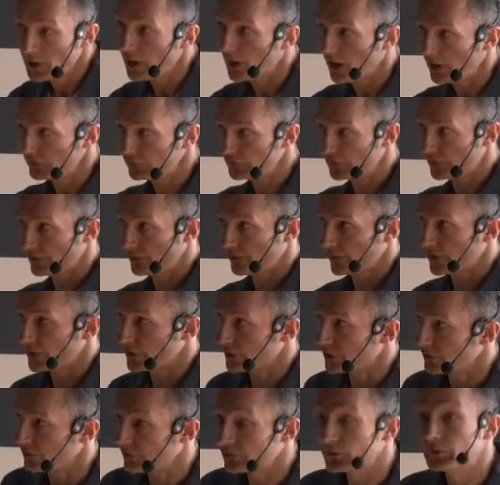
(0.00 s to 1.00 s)
Other
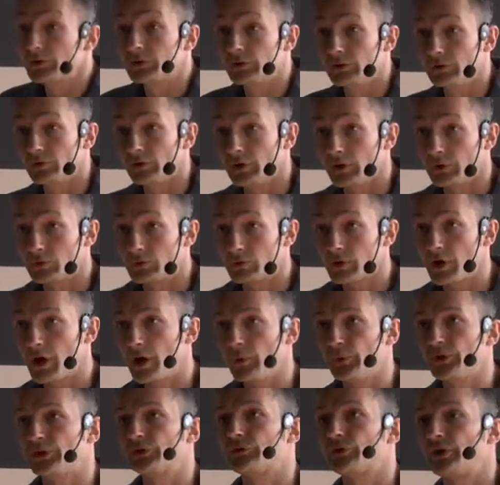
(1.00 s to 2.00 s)
thing is, you know,
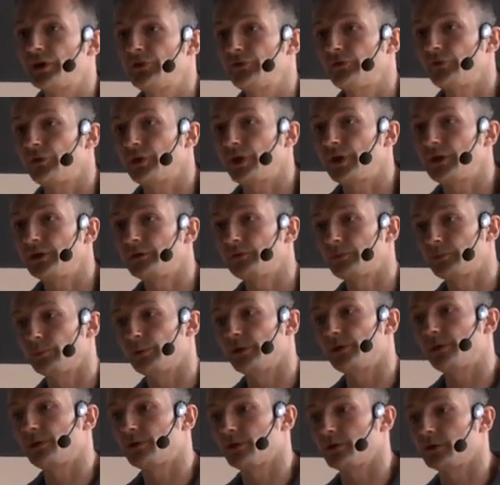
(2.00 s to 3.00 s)
how it resonates
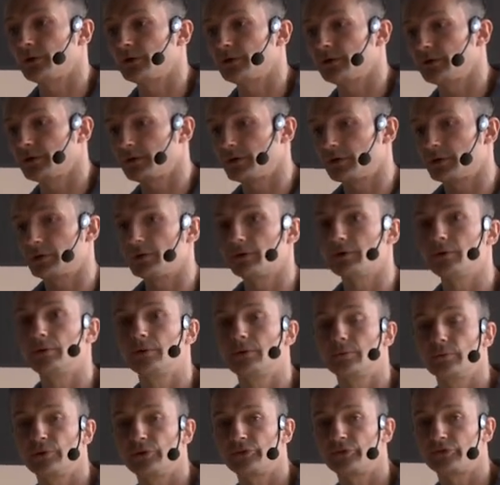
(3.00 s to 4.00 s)
with
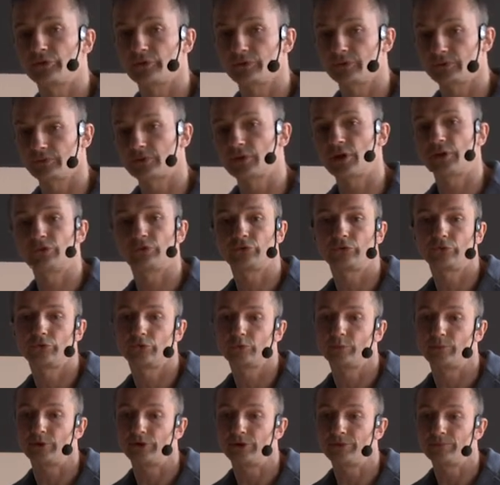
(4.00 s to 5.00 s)
the
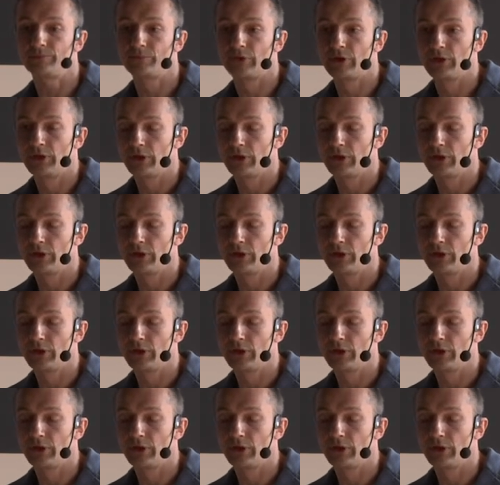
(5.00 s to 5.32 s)
consumer.